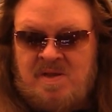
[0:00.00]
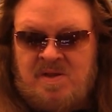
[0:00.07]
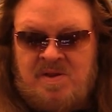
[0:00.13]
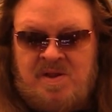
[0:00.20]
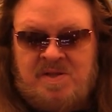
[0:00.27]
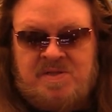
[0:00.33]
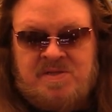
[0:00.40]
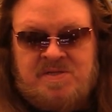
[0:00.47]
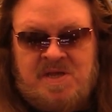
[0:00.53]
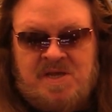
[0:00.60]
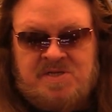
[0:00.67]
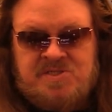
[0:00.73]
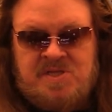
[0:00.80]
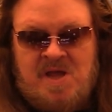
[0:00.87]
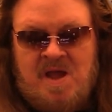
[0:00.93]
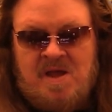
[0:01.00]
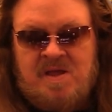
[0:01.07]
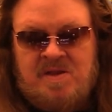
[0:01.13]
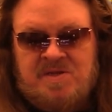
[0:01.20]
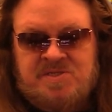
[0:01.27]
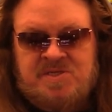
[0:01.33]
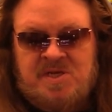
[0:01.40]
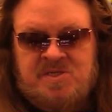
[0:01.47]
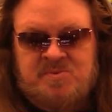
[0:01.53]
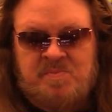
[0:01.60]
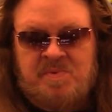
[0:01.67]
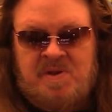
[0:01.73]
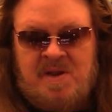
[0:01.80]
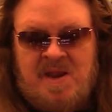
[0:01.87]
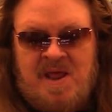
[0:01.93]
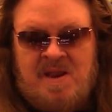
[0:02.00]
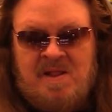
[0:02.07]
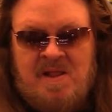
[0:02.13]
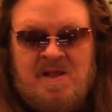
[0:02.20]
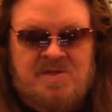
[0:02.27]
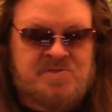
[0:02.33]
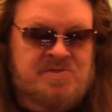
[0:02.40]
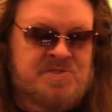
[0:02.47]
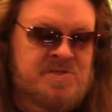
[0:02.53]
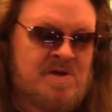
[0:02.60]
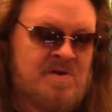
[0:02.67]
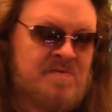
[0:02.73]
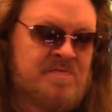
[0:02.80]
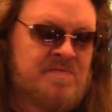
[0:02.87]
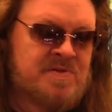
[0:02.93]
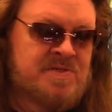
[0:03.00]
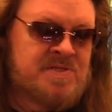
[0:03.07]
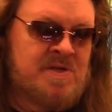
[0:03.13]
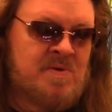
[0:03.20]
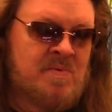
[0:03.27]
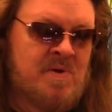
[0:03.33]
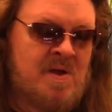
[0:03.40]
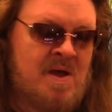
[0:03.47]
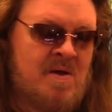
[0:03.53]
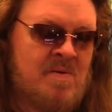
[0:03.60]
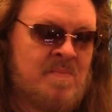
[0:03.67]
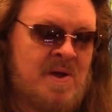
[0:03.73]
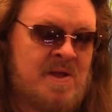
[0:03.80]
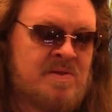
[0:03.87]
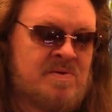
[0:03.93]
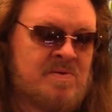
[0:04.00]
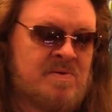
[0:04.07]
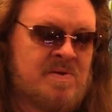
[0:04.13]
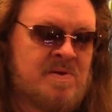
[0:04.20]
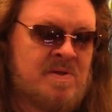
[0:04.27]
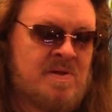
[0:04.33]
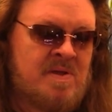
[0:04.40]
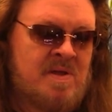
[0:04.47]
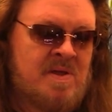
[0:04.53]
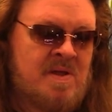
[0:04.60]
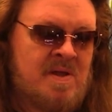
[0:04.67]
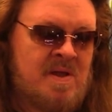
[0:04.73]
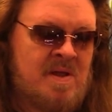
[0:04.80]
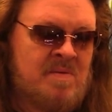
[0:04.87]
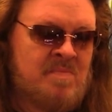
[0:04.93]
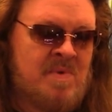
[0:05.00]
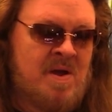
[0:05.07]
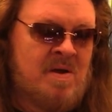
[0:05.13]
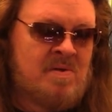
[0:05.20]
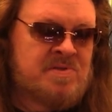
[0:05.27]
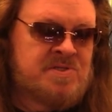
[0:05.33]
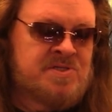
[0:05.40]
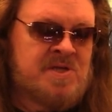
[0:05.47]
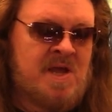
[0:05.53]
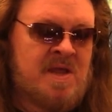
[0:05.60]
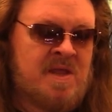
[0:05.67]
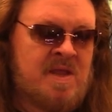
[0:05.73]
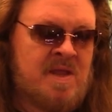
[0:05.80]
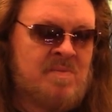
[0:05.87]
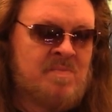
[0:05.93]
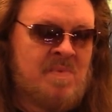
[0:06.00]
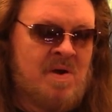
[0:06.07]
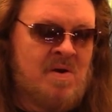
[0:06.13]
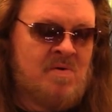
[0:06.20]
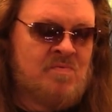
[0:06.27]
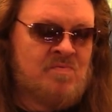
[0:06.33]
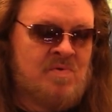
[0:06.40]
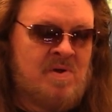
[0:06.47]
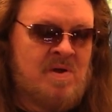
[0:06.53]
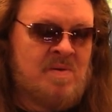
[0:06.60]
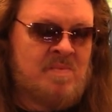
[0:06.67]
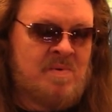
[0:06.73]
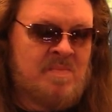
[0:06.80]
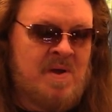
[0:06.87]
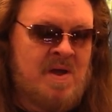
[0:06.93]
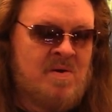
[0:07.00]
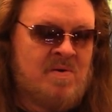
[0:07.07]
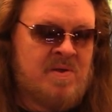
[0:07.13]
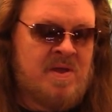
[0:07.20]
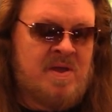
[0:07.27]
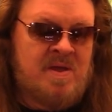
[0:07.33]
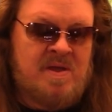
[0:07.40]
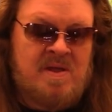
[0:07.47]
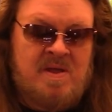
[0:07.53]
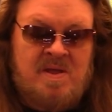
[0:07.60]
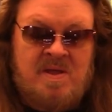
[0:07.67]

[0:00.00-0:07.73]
You need to take stock and assessment and analyze yourself and say, well, how am I doing in my own psyche, in my own realm? Am I okay?